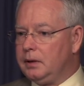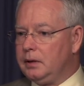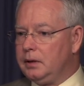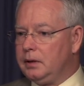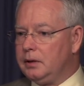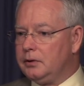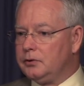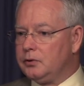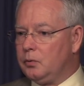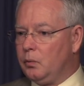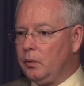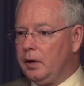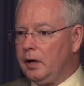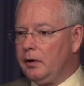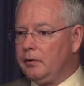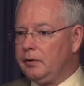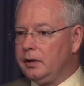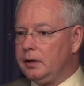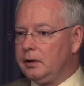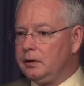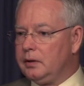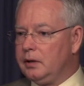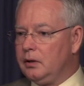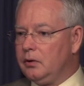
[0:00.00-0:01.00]
is aware
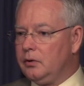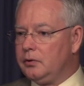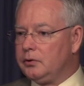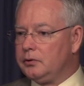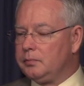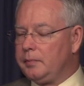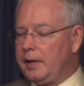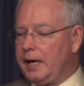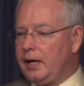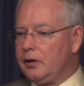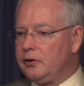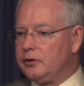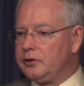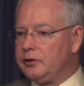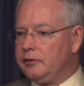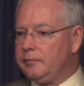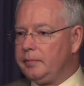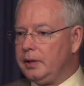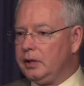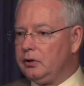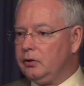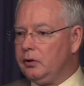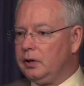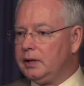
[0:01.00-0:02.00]
that those matters have
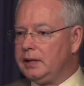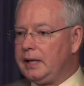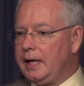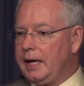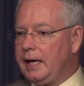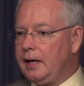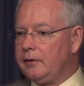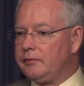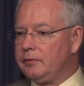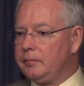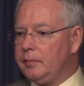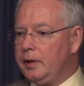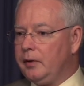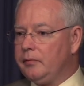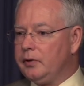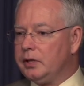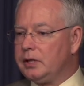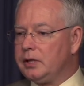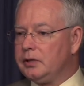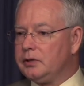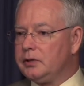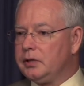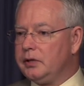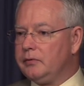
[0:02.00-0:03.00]
been looked at from every
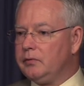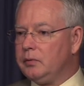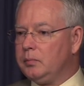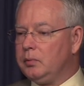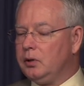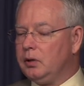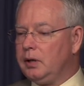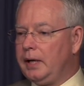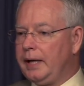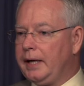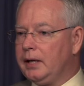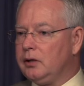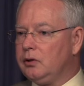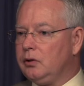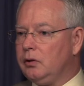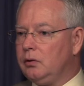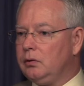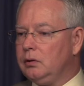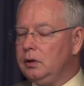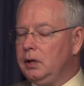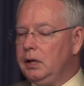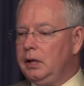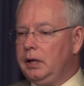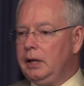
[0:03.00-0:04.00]
conceivable
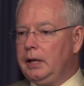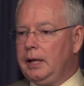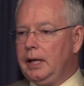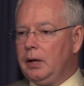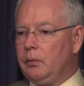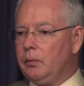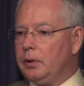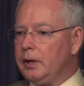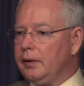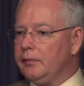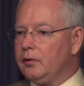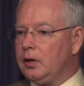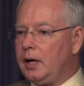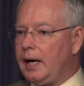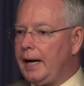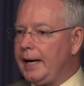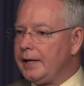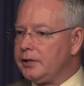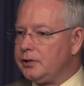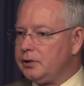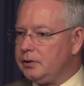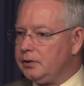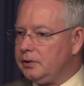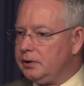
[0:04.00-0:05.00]
angle, and whatever
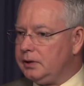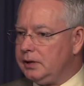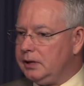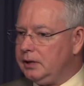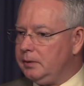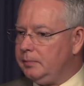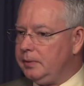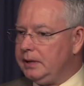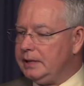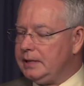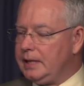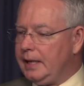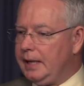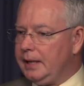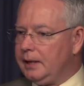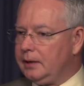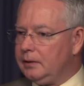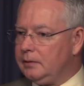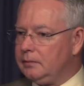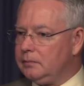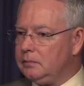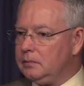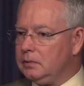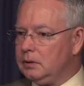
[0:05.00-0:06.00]
actions need to be
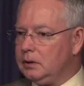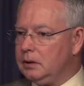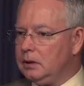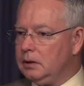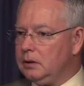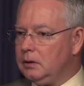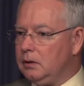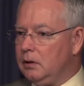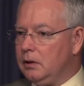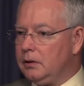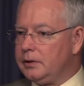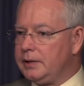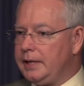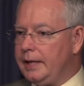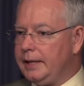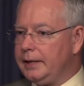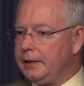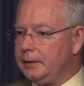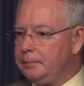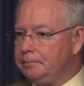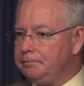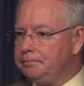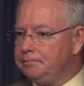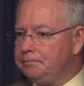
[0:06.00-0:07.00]
taken are
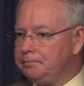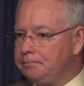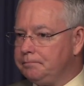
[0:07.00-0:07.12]
taken.